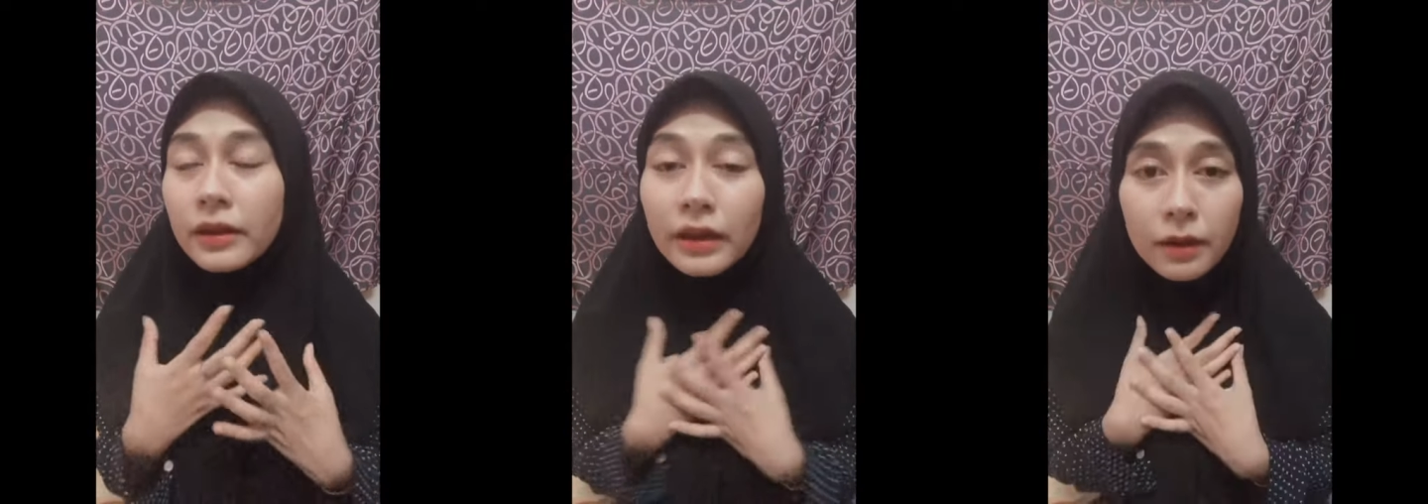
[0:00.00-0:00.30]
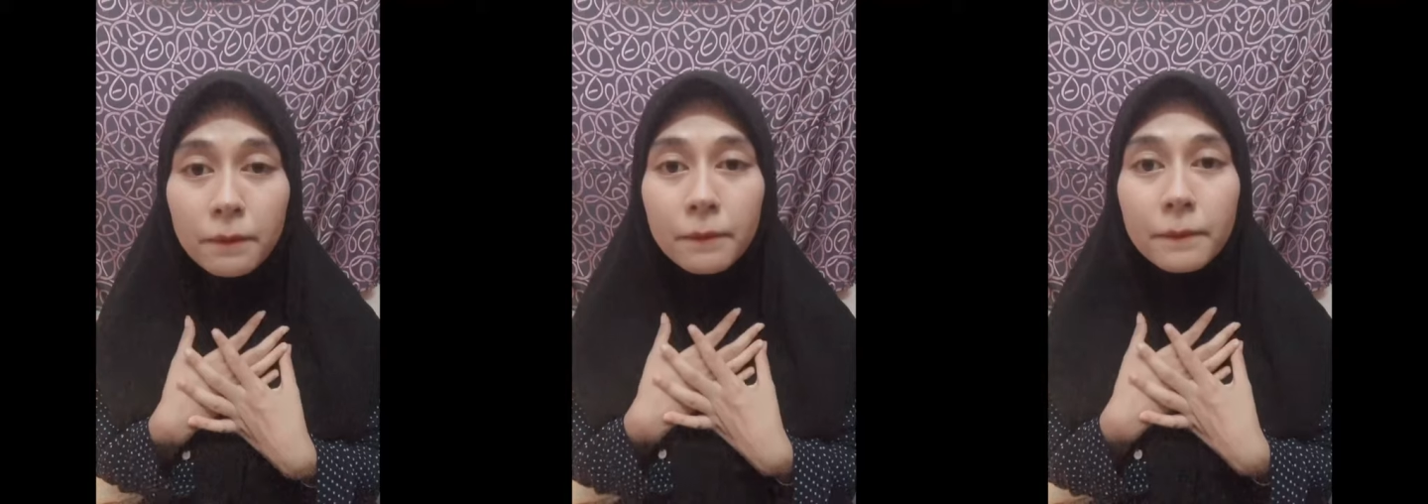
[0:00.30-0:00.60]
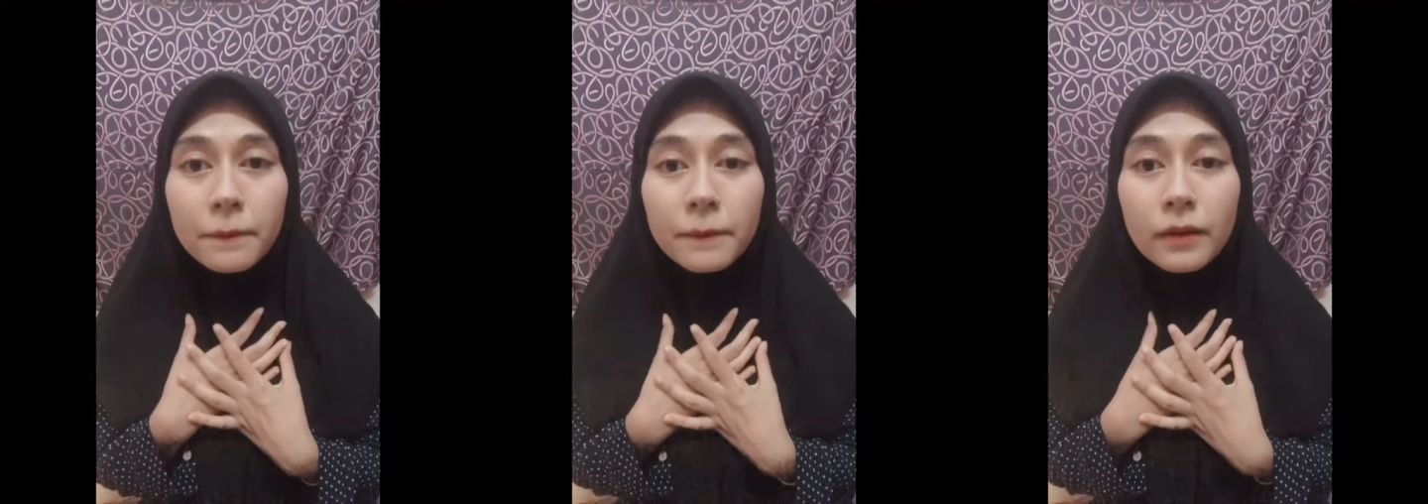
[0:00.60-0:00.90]
calm,
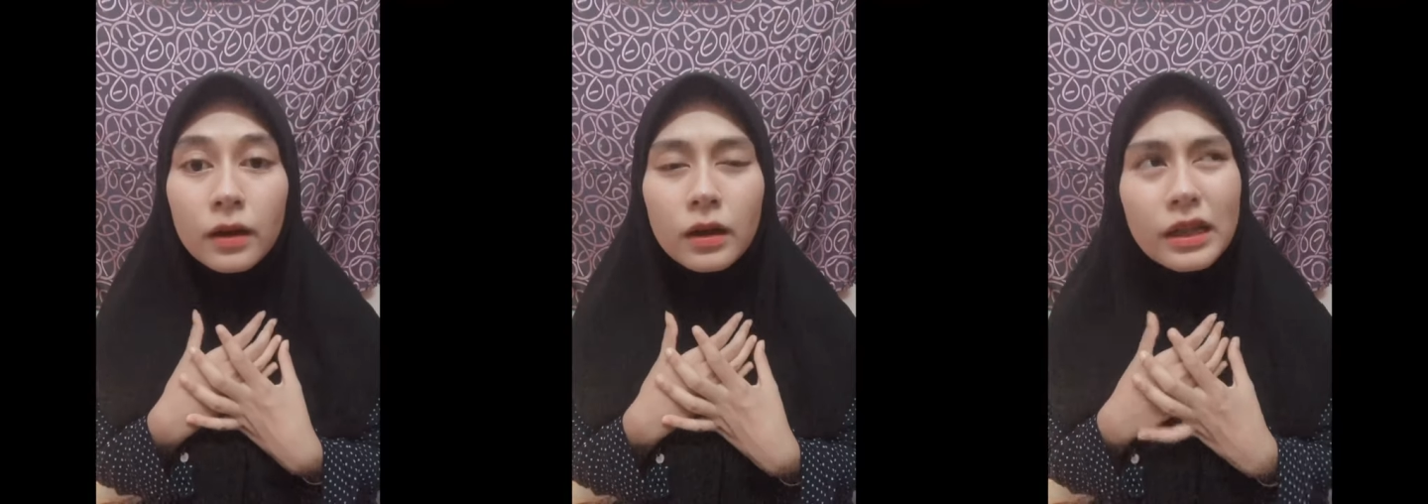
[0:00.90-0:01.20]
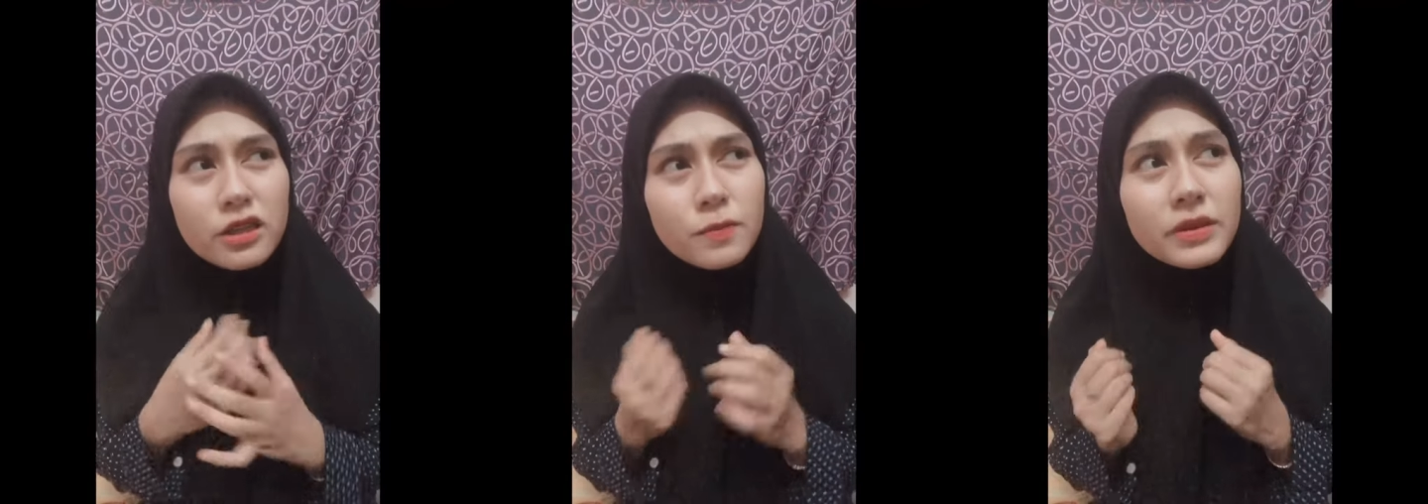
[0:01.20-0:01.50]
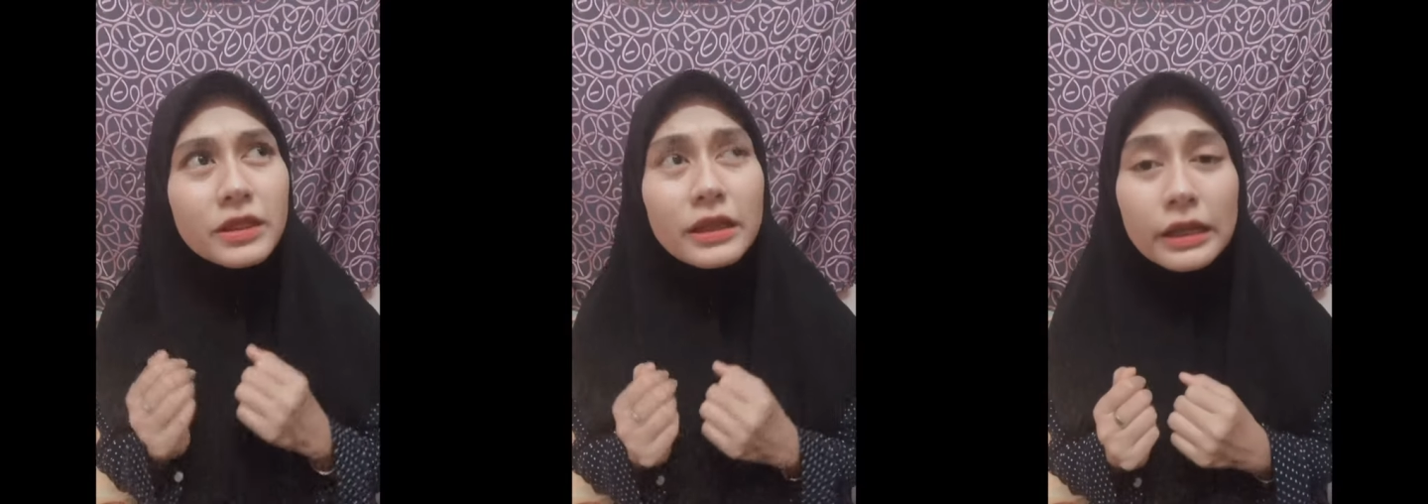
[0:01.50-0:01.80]

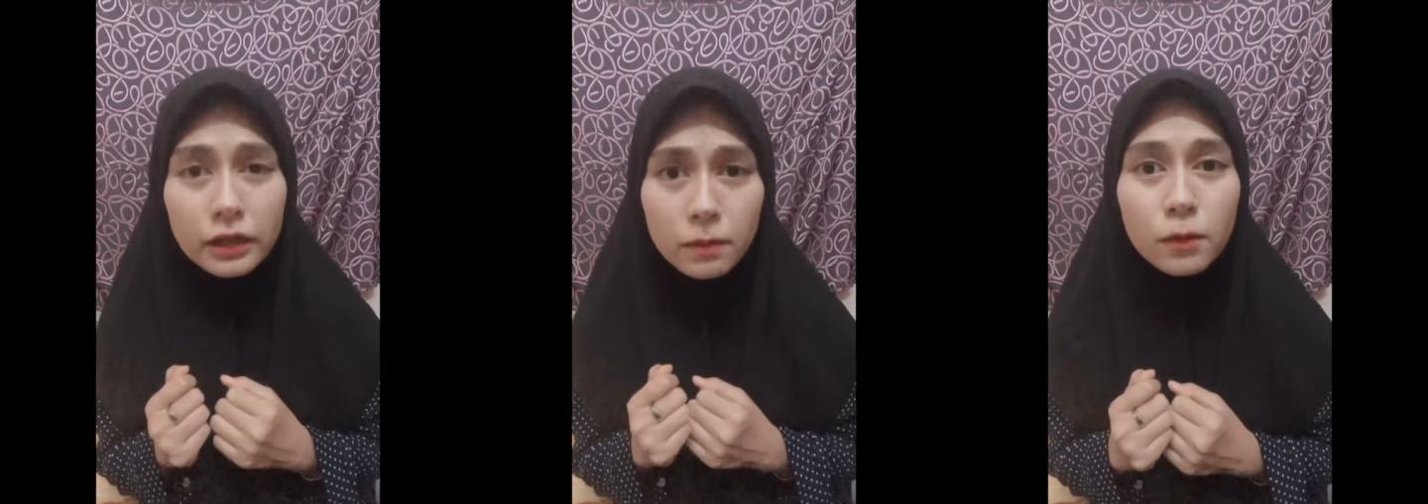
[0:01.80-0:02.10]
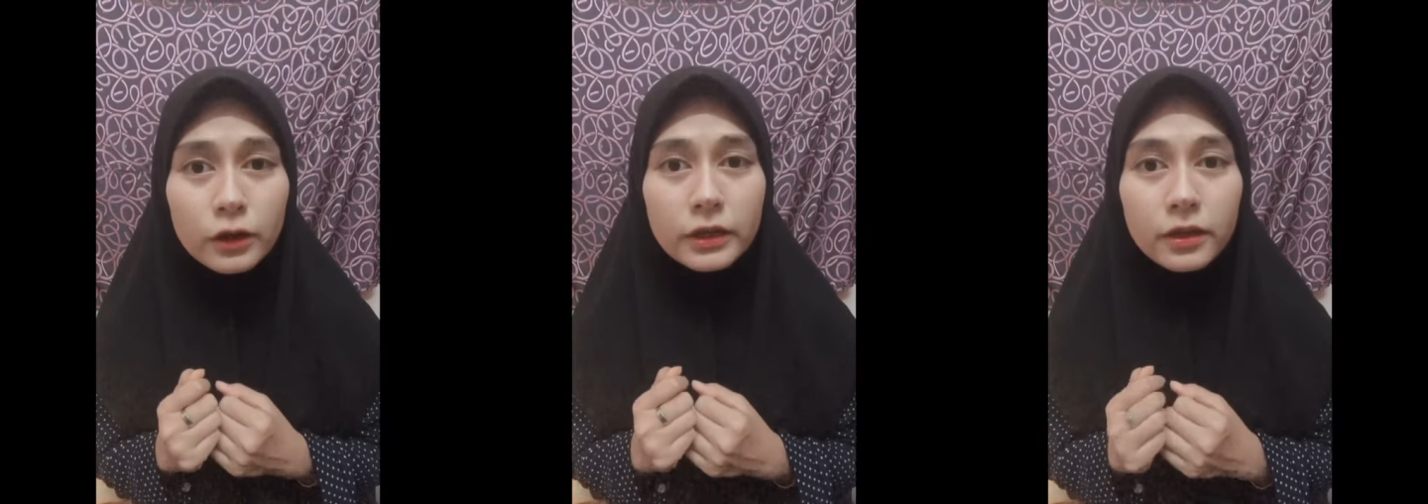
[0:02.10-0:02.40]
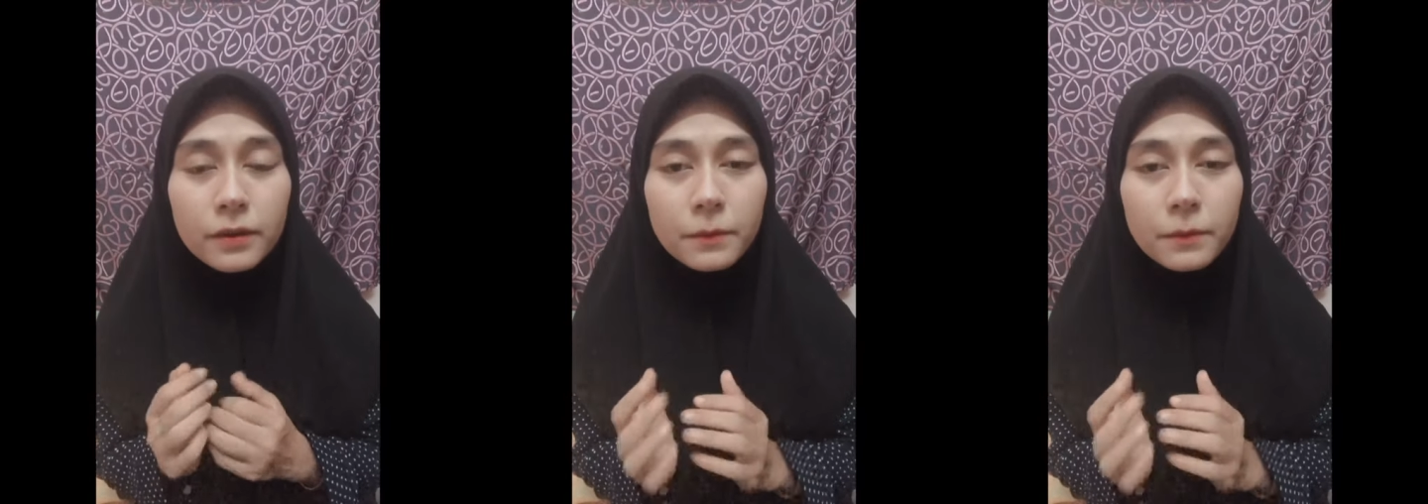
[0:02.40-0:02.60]
especially in the morning.